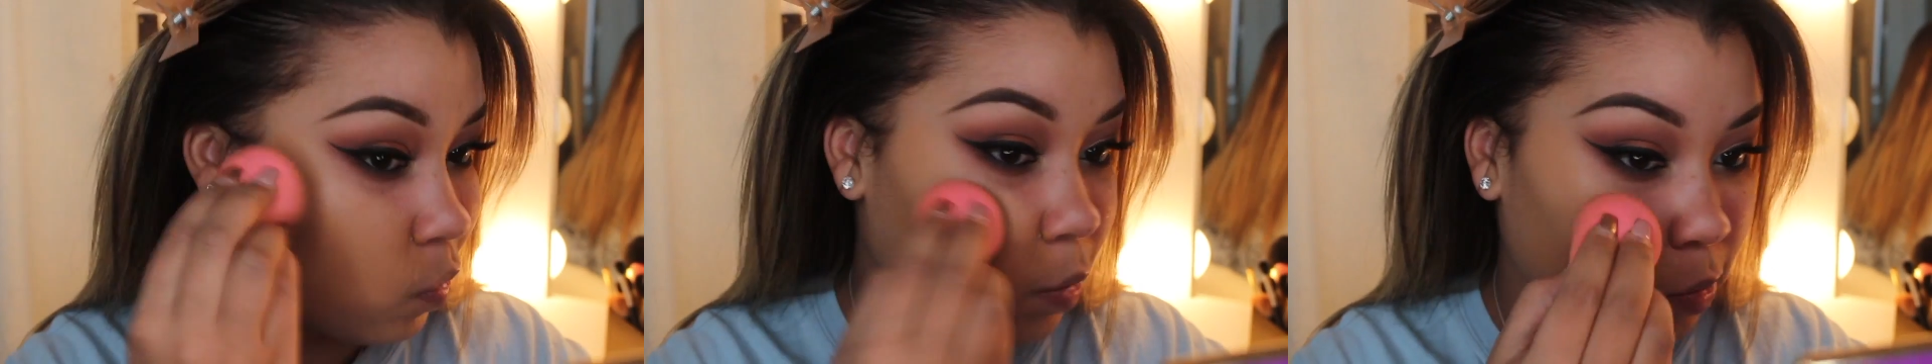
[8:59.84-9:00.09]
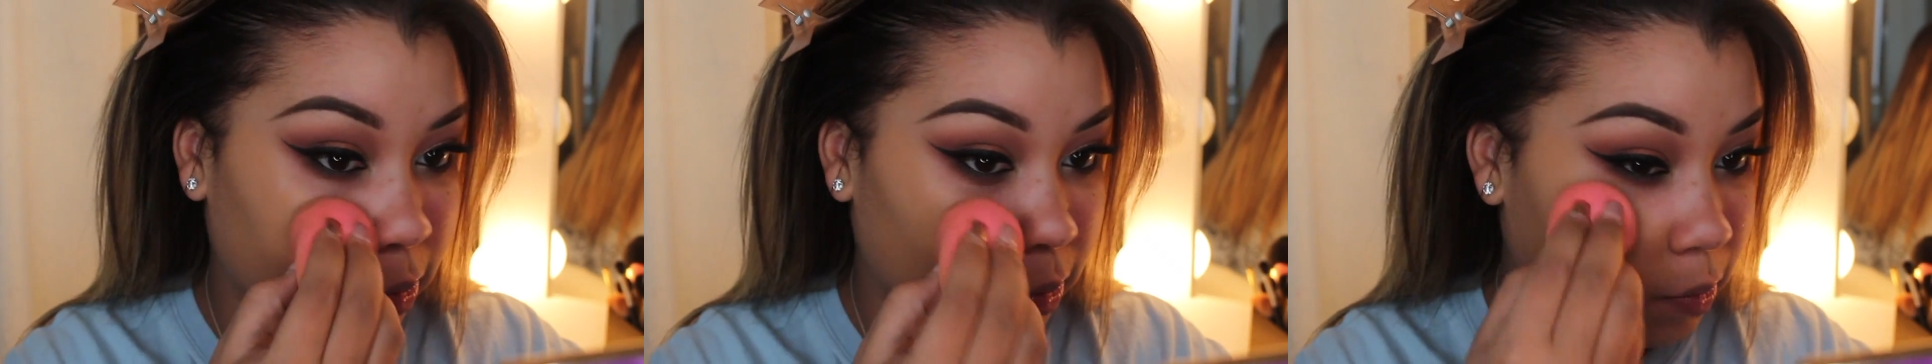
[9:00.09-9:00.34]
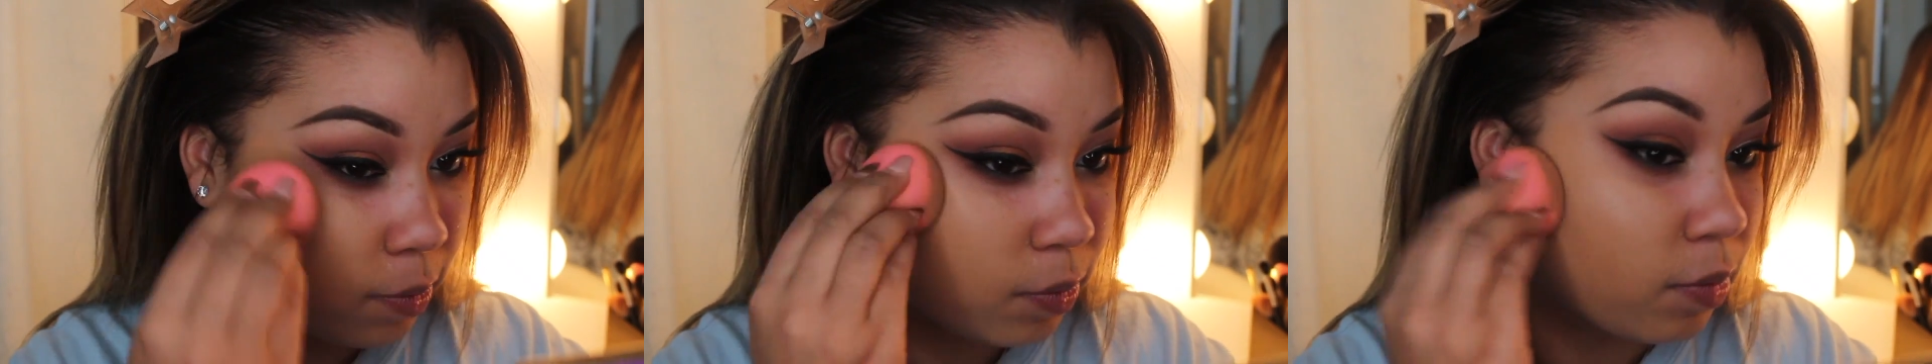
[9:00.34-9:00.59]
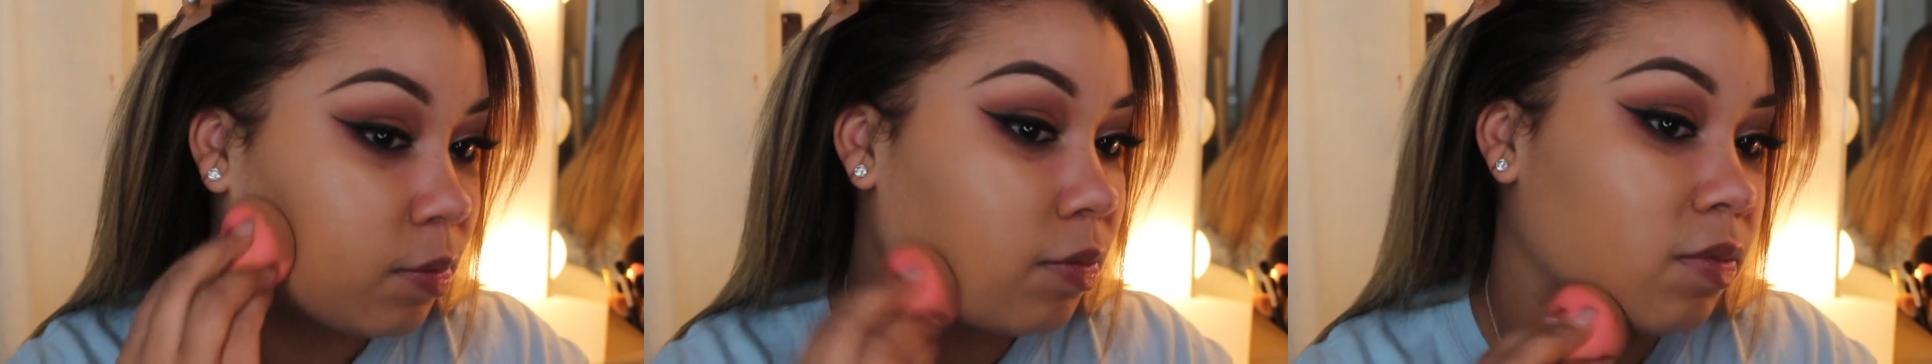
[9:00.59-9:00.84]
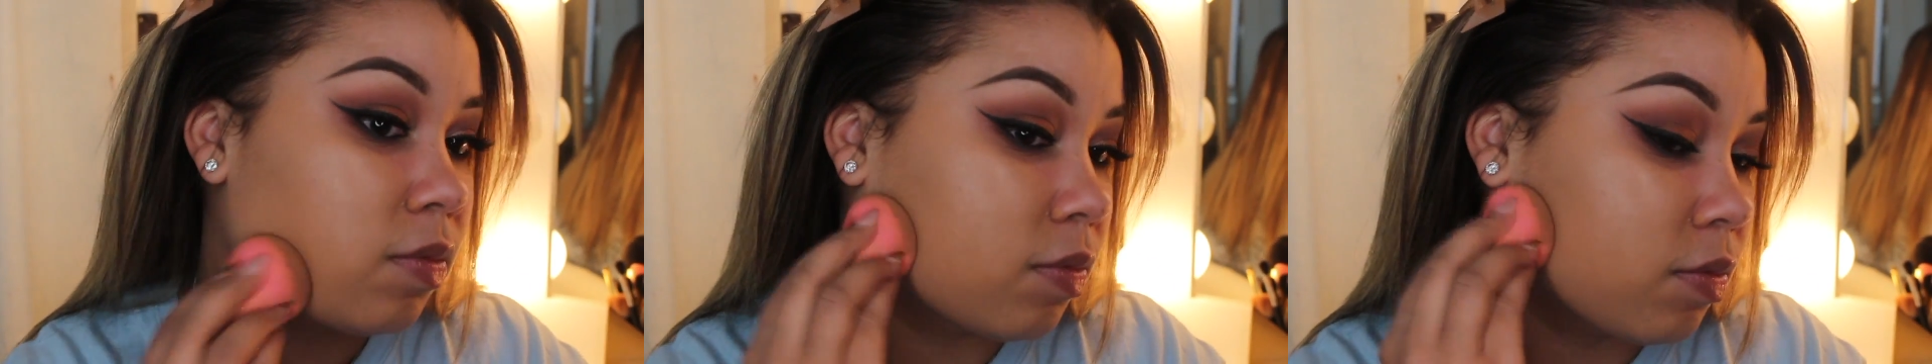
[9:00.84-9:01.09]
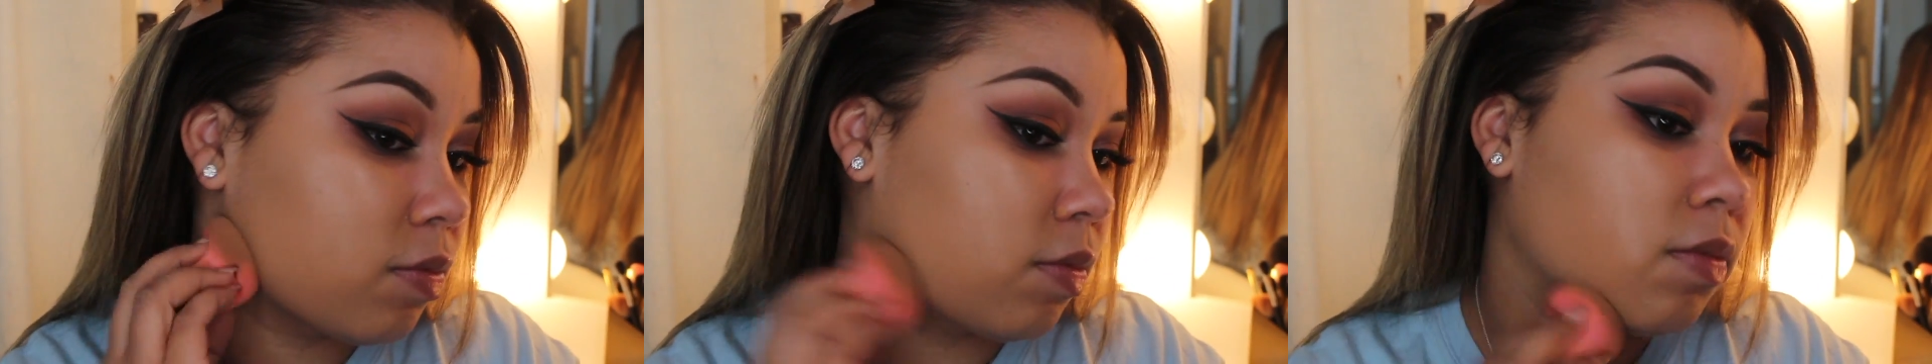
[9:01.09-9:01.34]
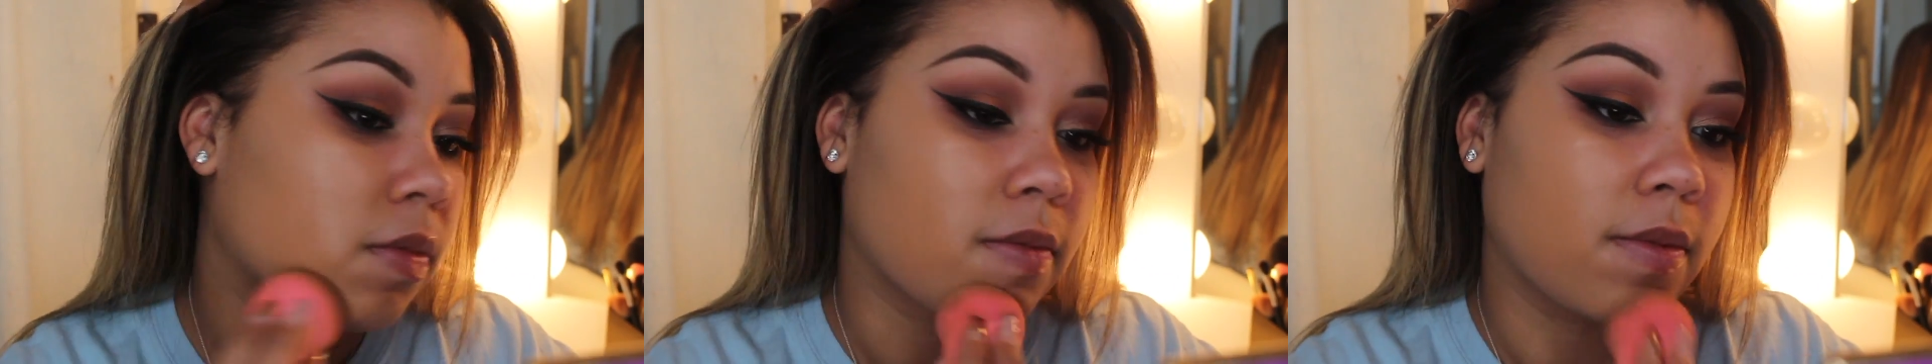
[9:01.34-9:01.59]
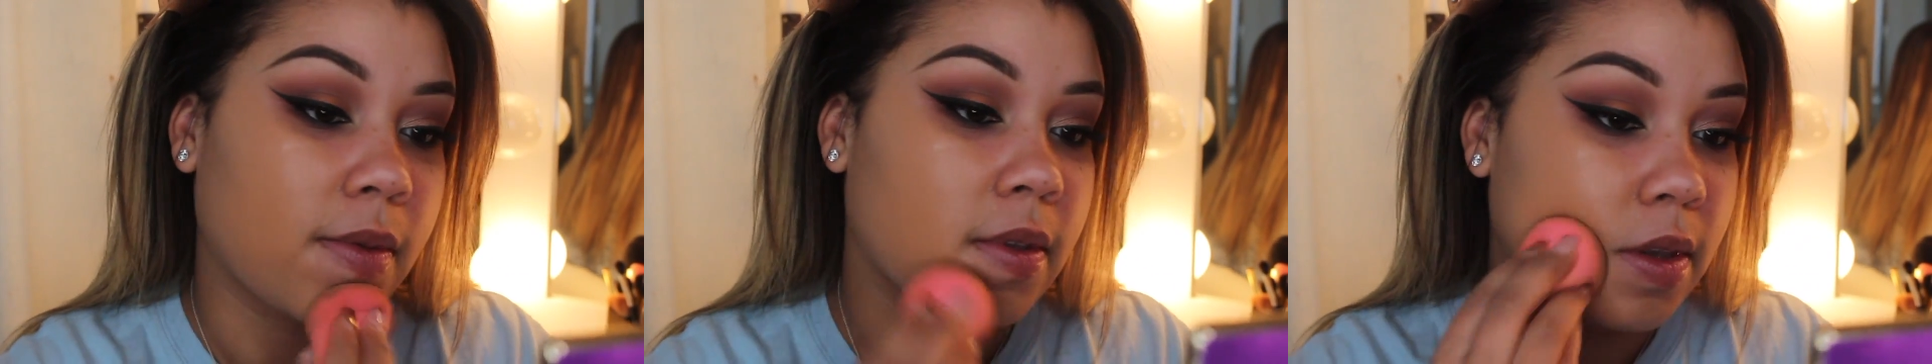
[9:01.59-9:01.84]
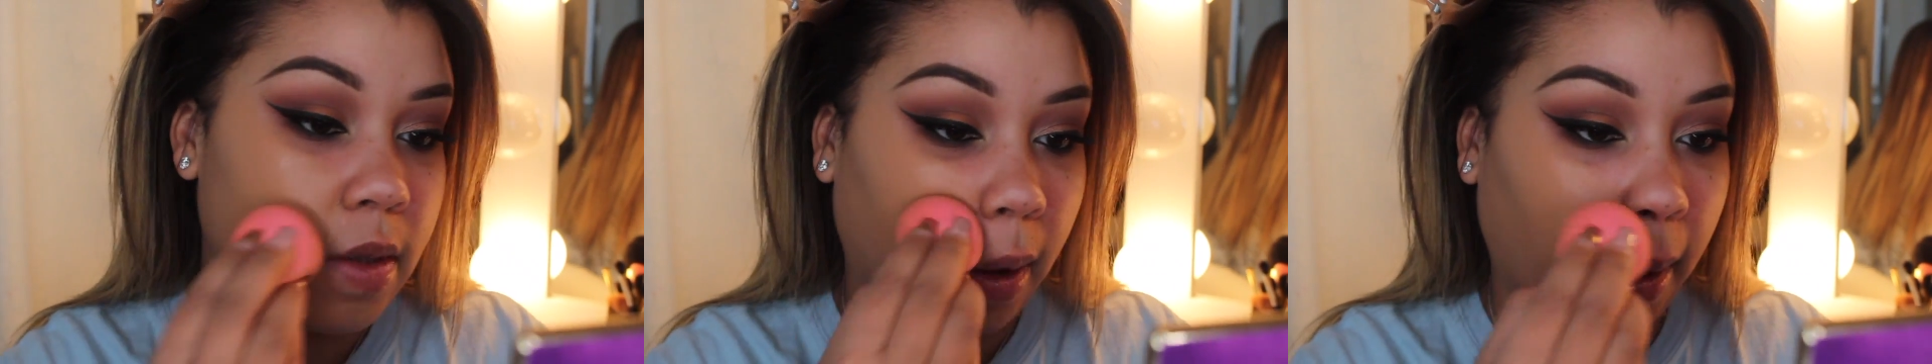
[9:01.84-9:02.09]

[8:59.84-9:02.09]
list down below a primer. So